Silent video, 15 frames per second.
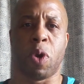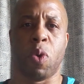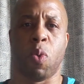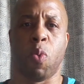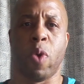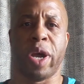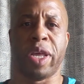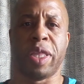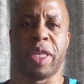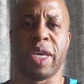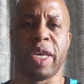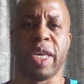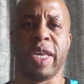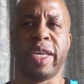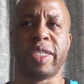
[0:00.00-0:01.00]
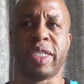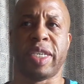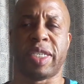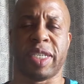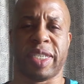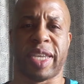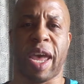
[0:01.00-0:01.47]
one of the
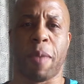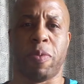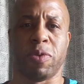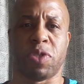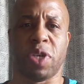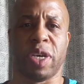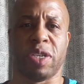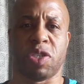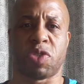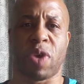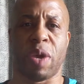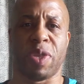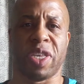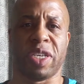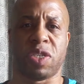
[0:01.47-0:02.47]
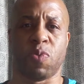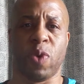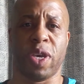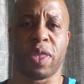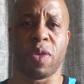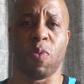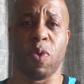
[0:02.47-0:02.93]
easiest examples to illustrate this
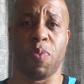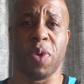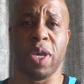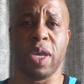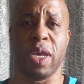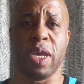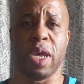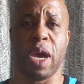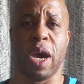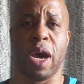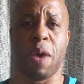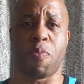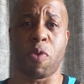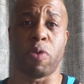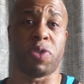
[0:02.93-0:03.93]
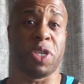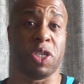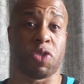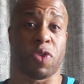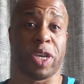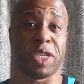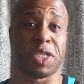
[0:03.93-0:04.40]
with would be protein
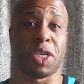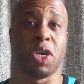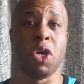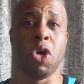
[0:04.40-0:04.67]
drinks.